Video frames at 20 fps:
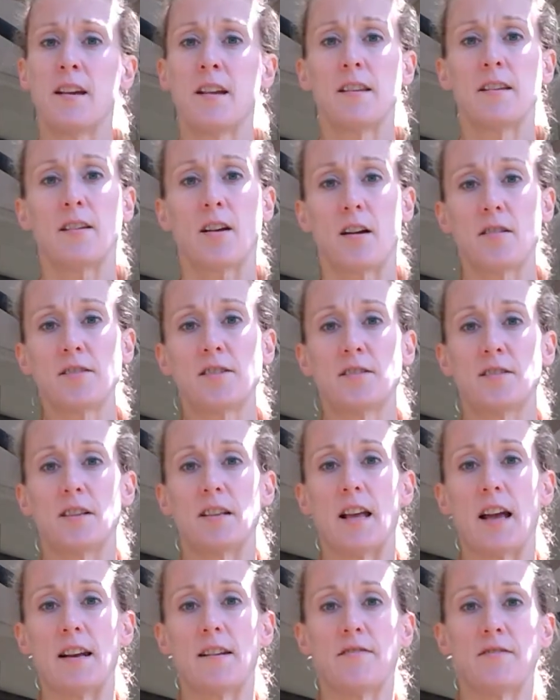There are also a
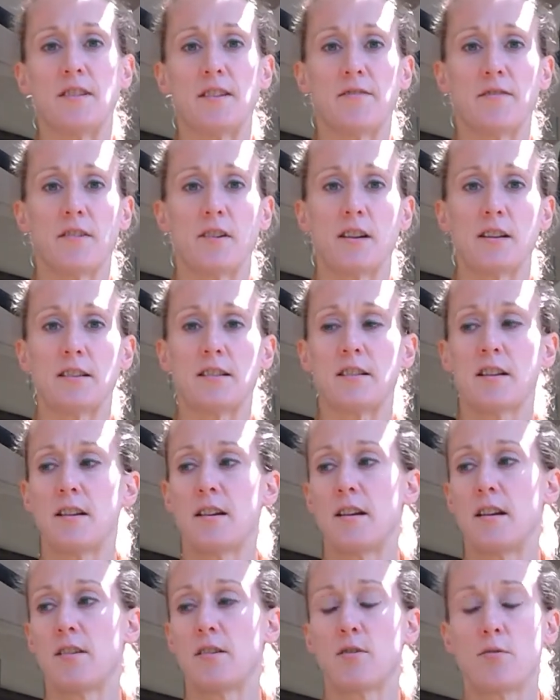lot of different
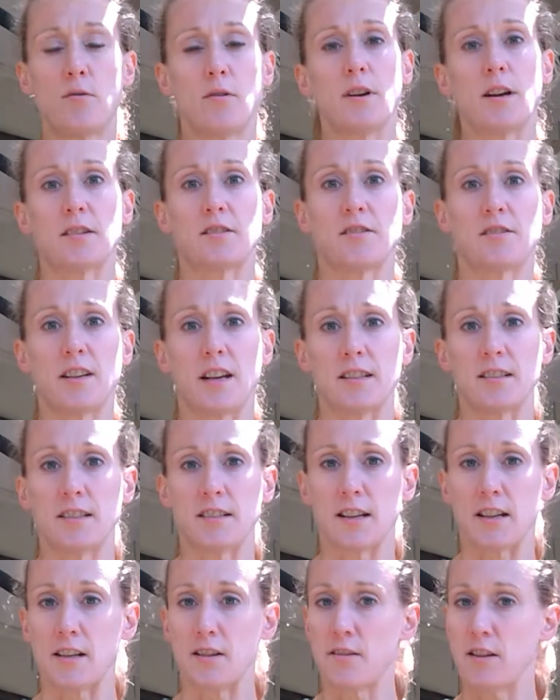core exercises
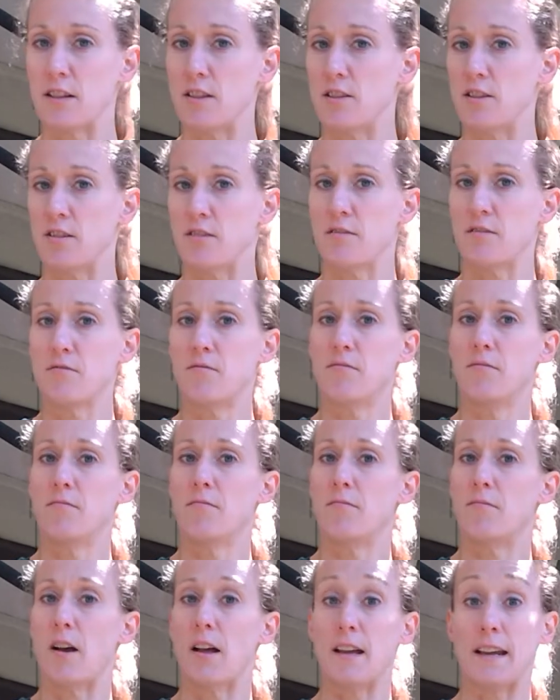that you can do
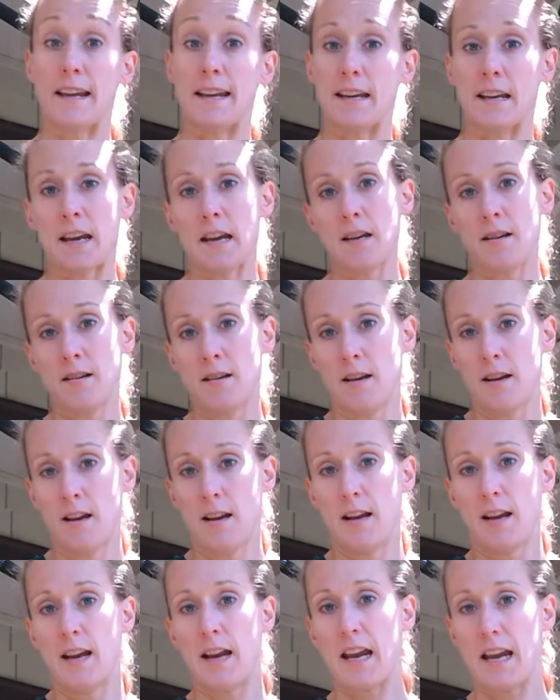while hanging.
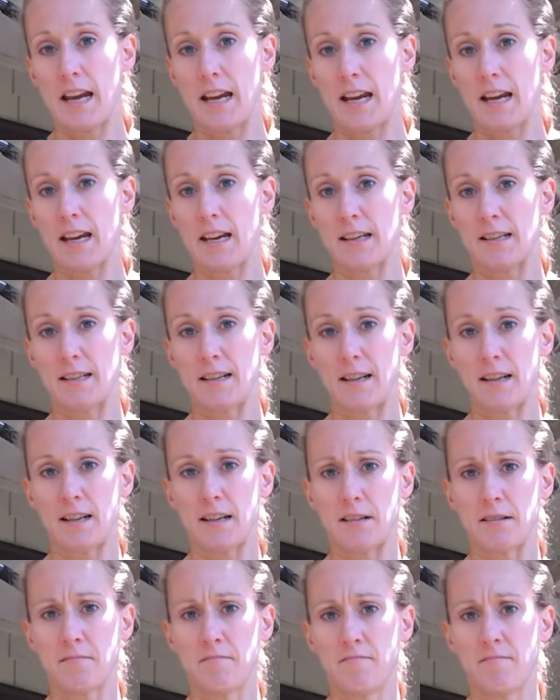And
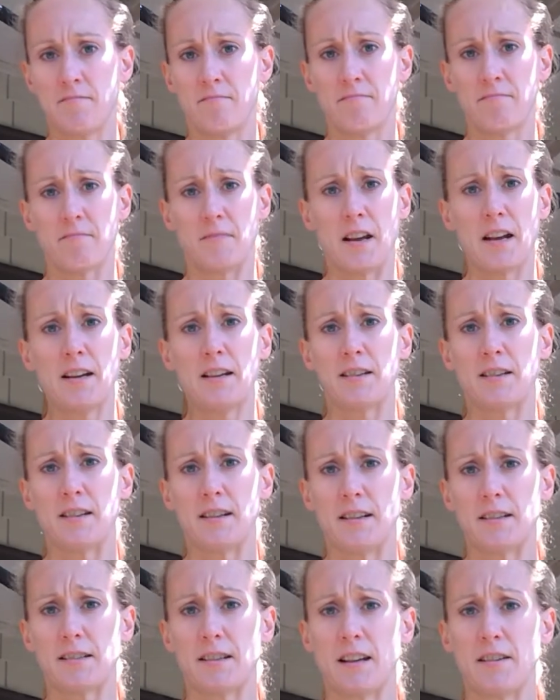yeah,
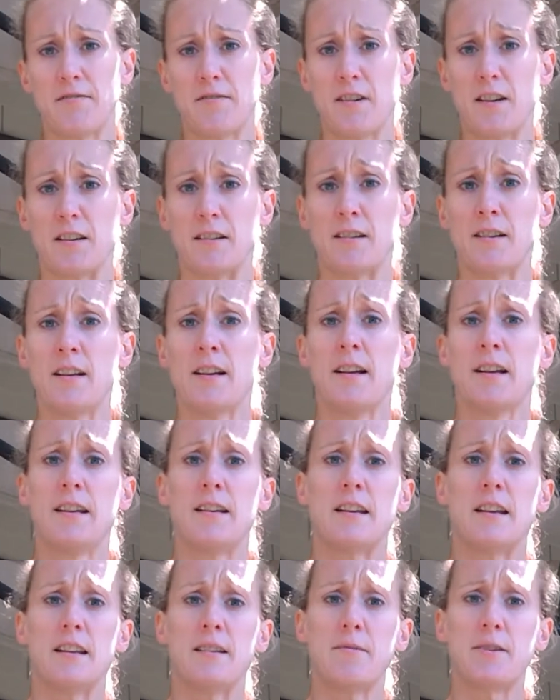it's a lot of fun.
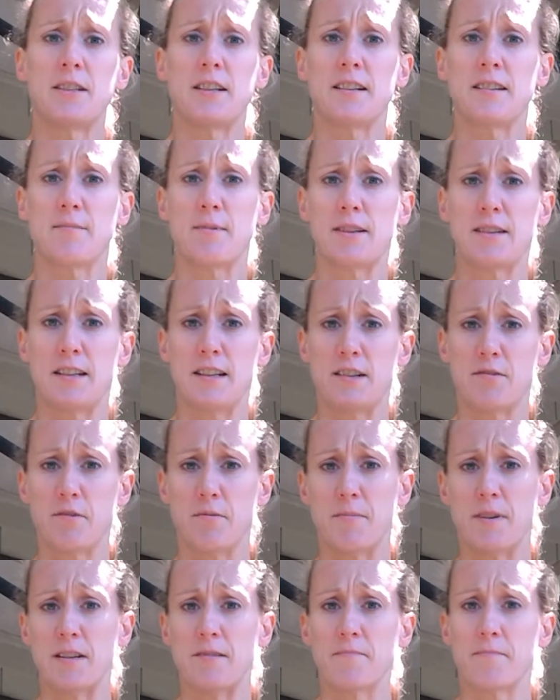Now let me talk about the
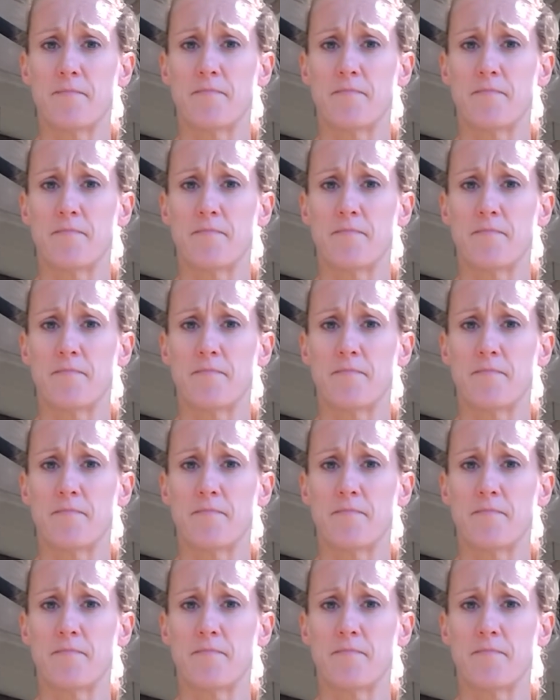equipment.